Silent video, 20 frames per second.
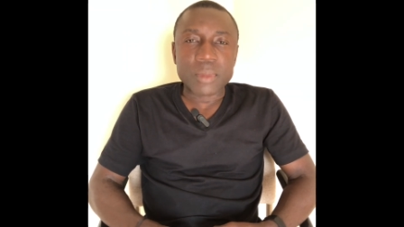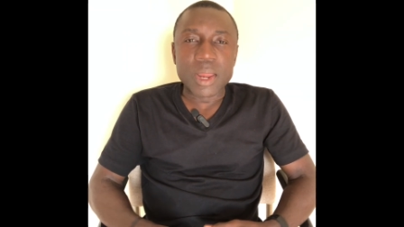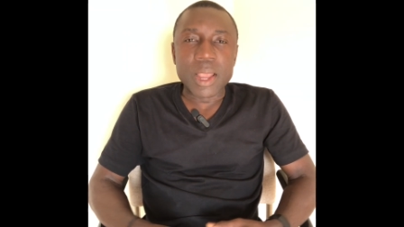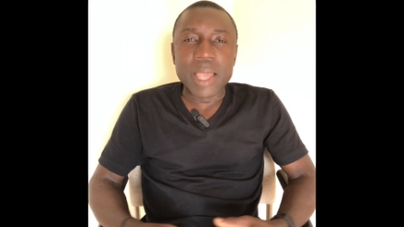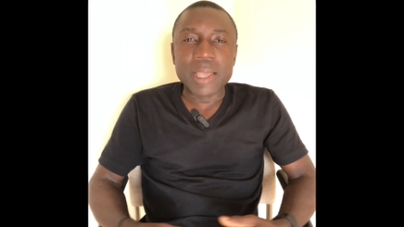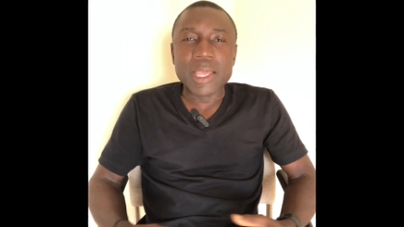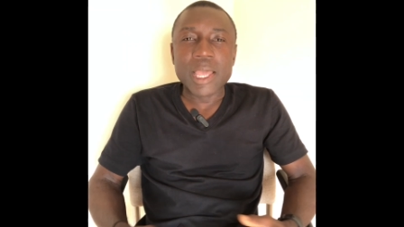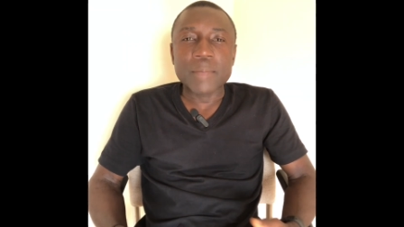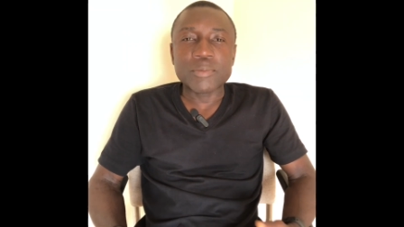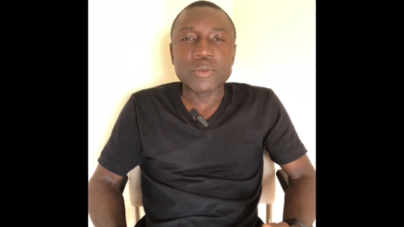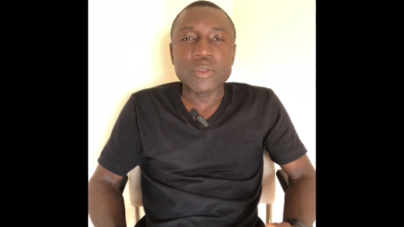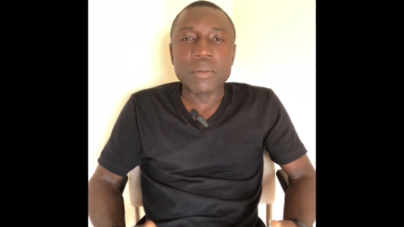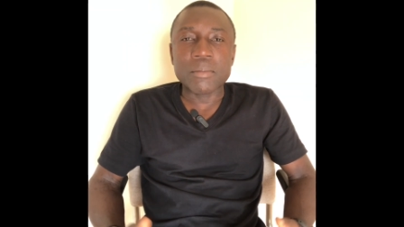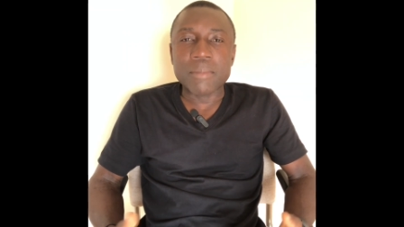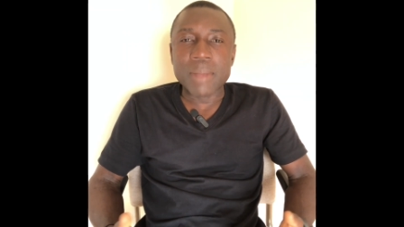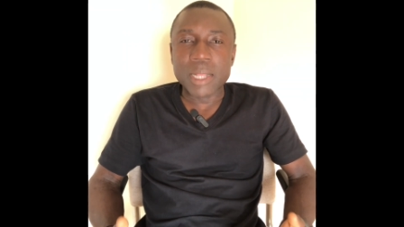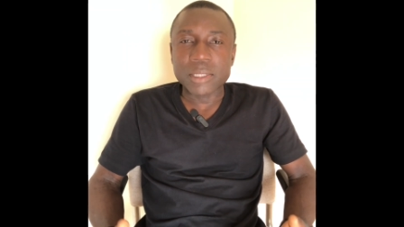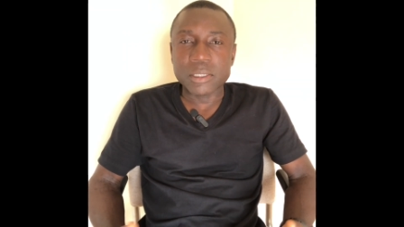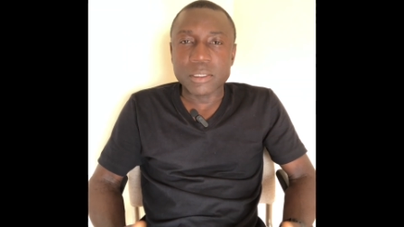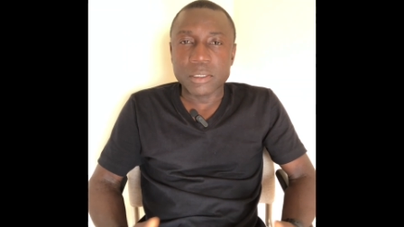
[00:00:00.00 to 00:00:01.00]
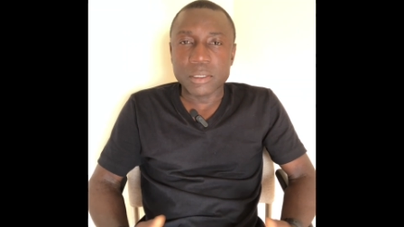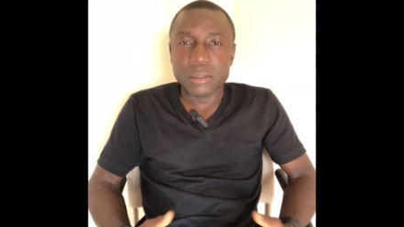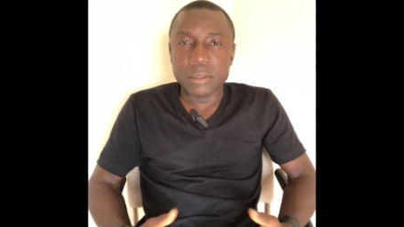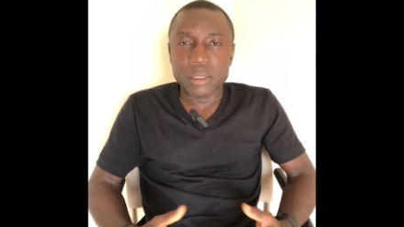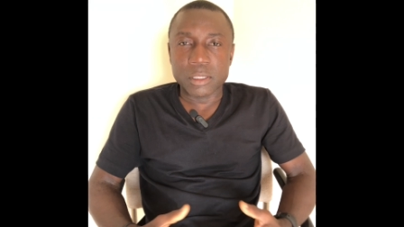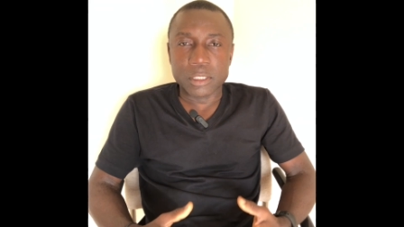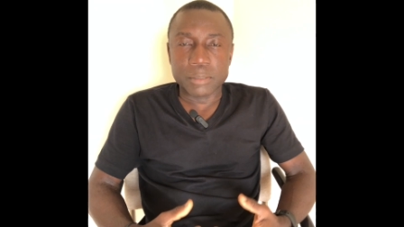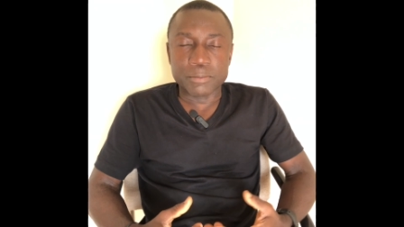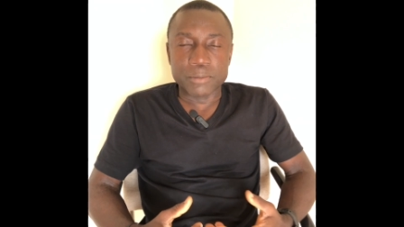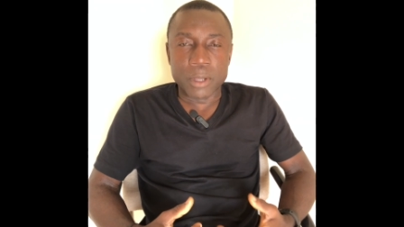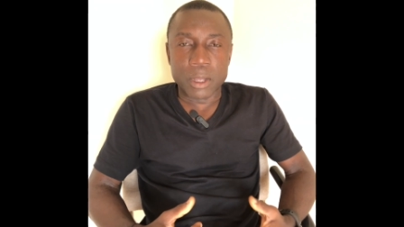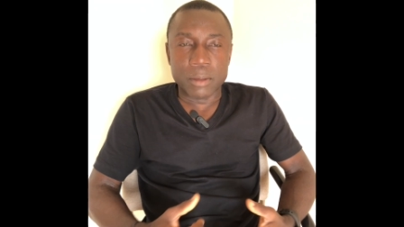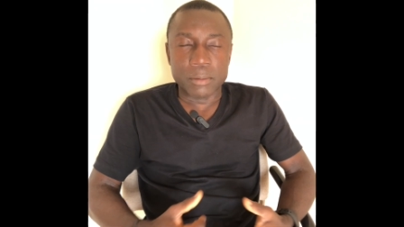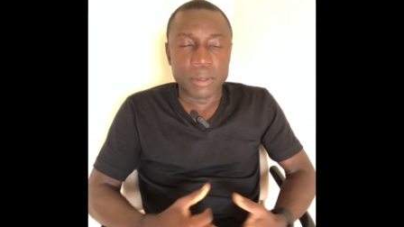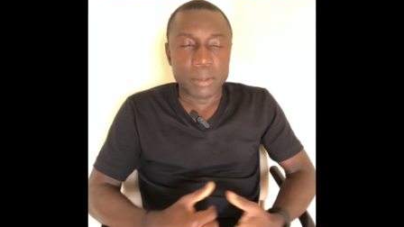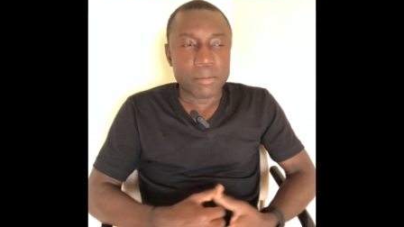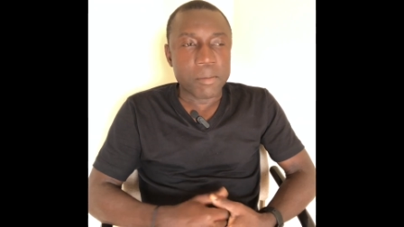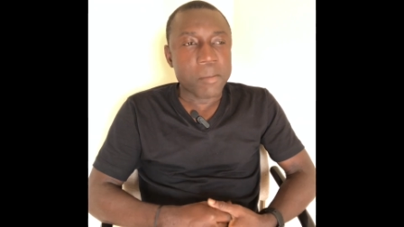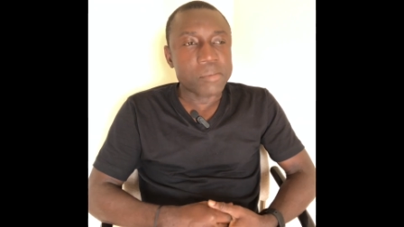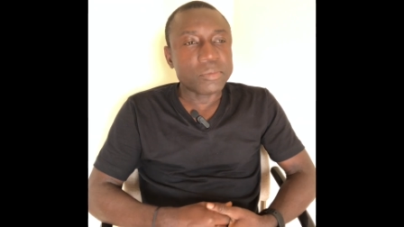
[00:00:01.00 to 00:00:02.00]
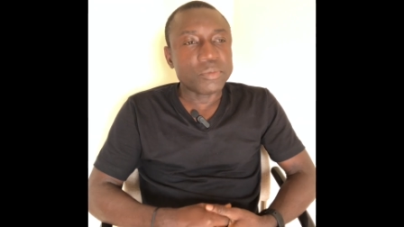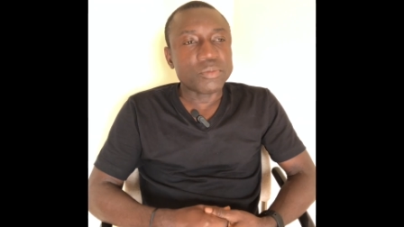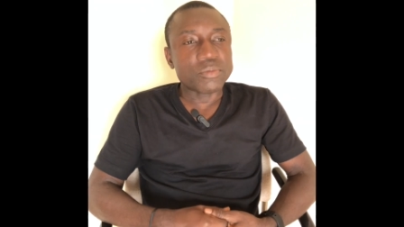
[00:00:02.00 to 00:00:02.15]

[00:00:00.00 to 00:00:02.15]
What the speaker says: I kept on managing this problem.